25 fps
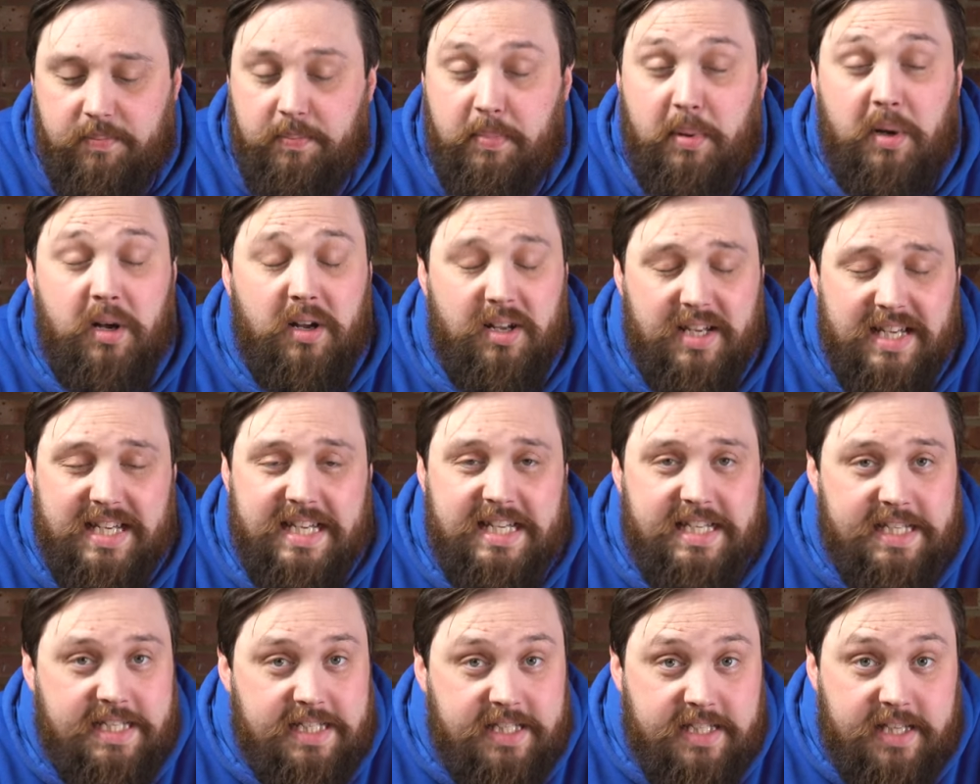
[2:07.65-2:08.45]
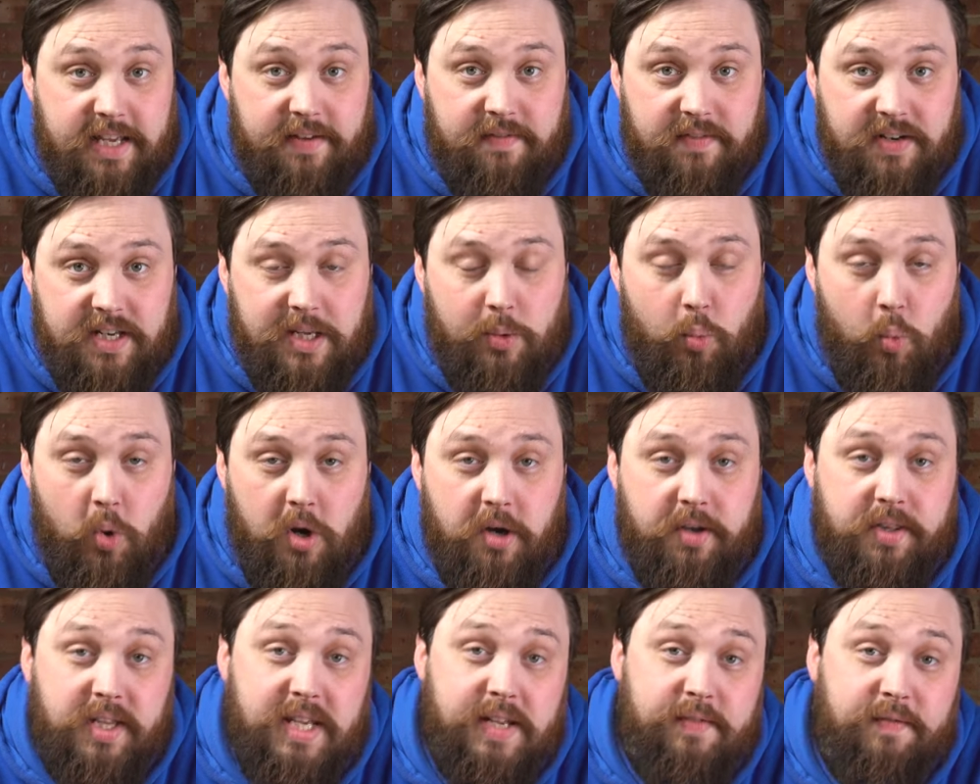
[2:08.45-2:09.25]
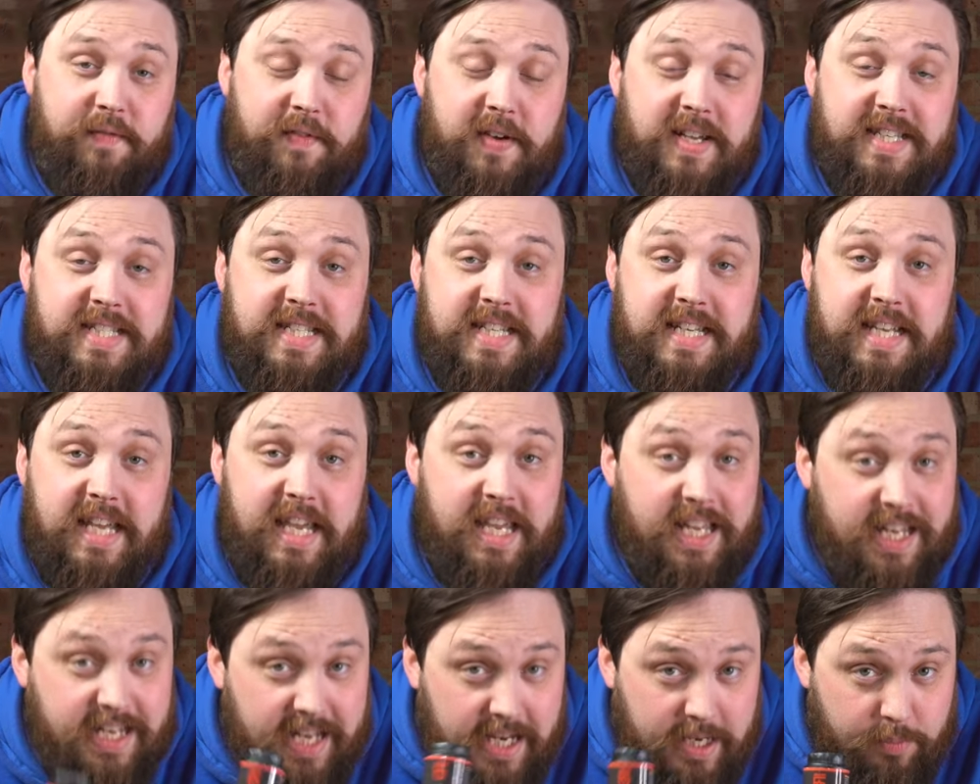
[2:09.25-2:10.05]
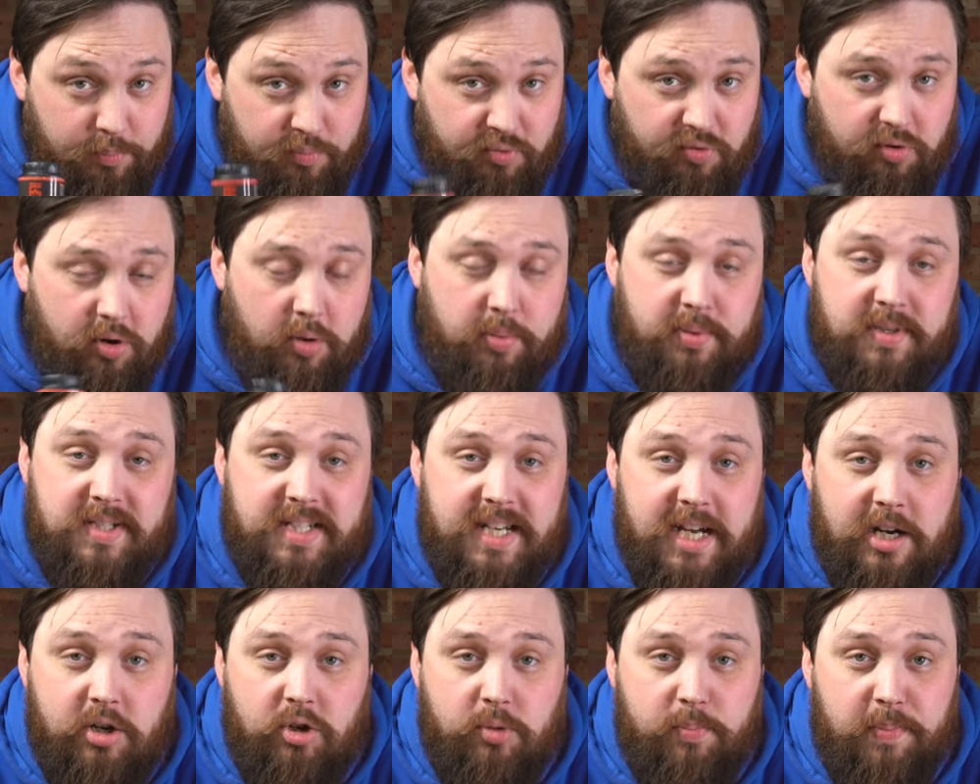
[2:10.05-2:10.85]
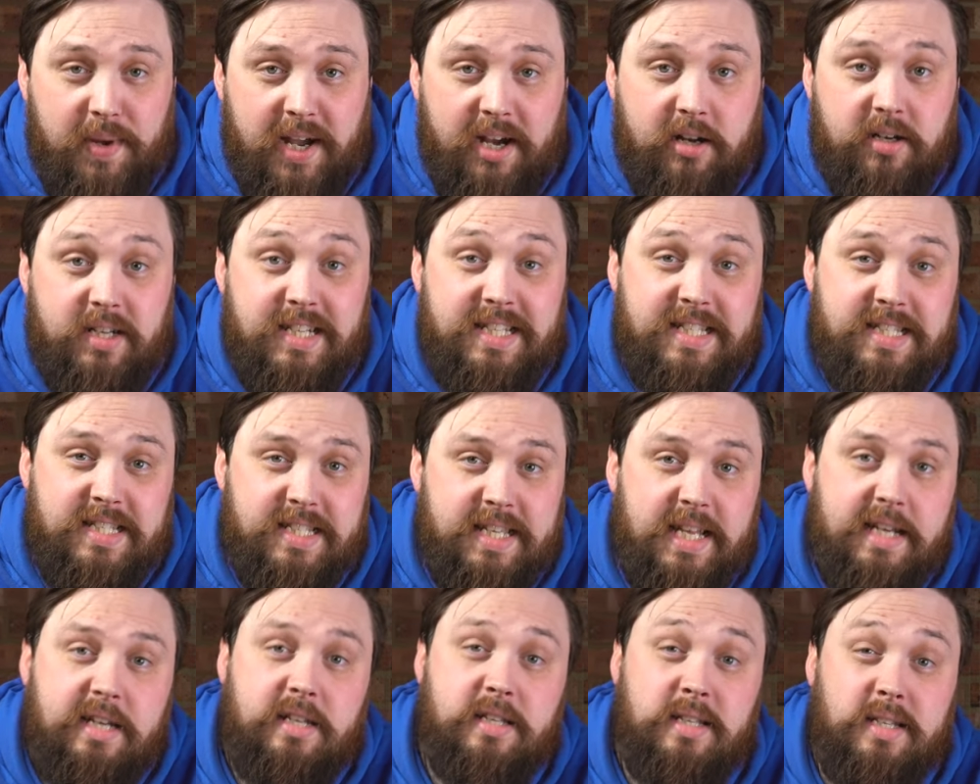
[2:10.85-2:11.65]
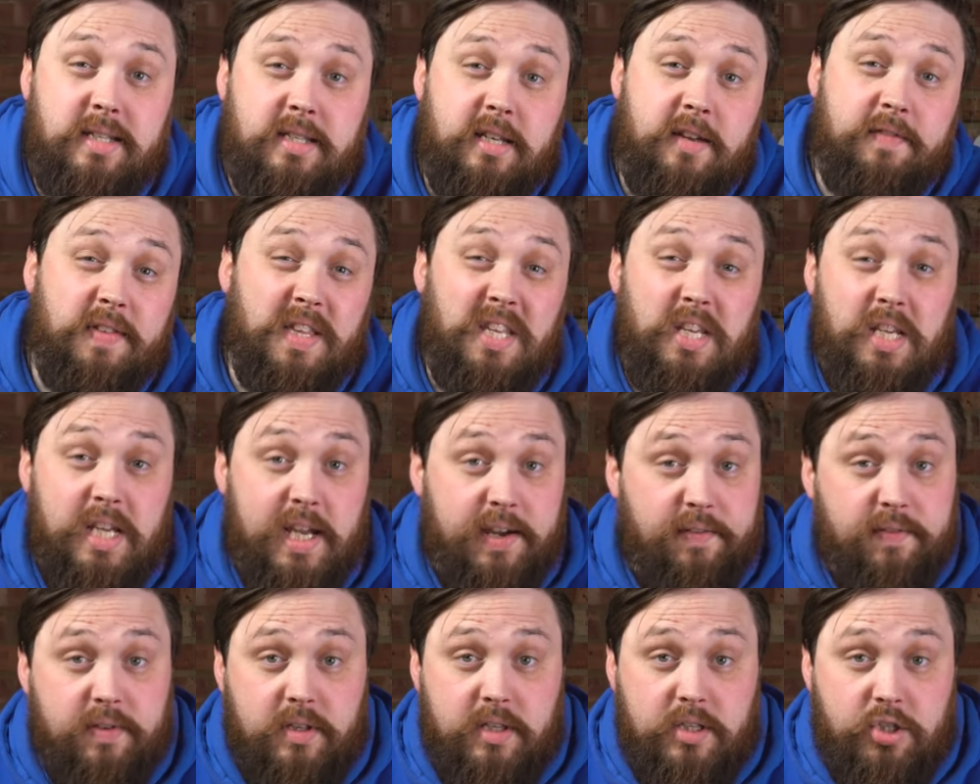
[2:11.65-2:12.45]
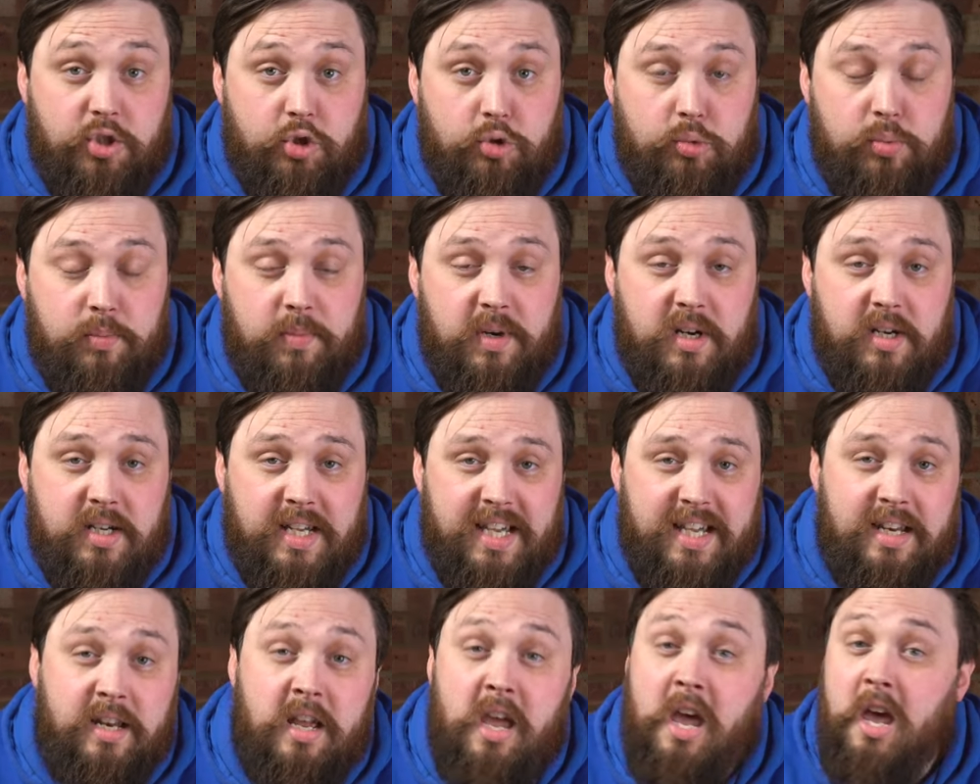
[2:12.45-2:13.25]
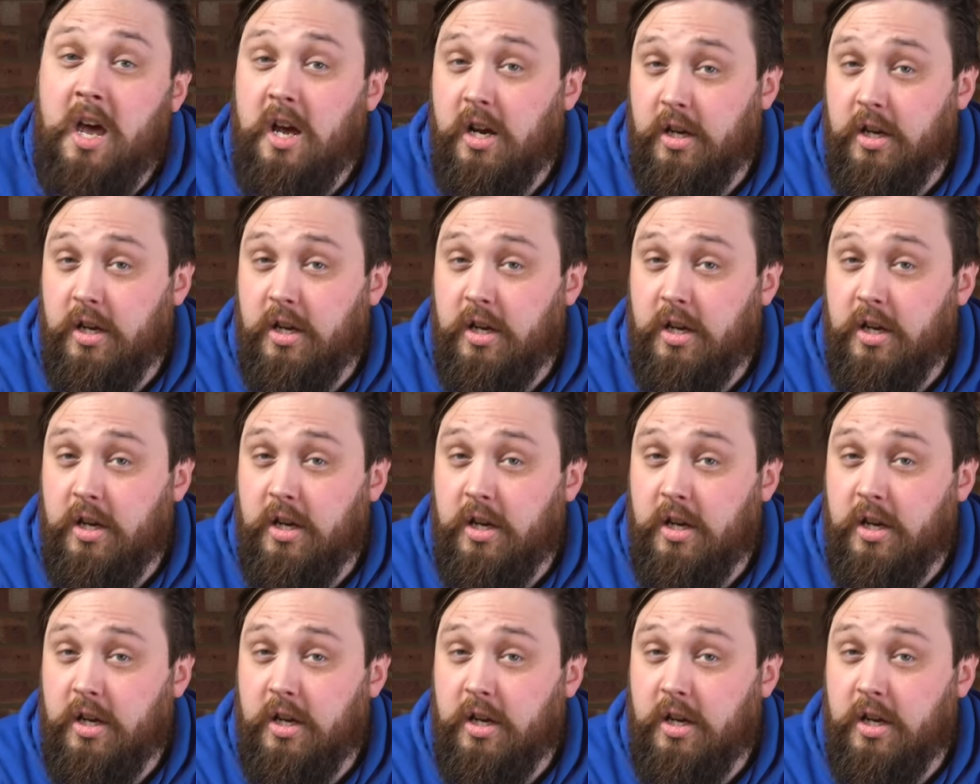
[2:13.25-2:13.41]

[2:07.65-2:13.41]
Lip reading: but it is definitely worth investing in a proper talcum powder instead of the stuff that you get from the supermarket,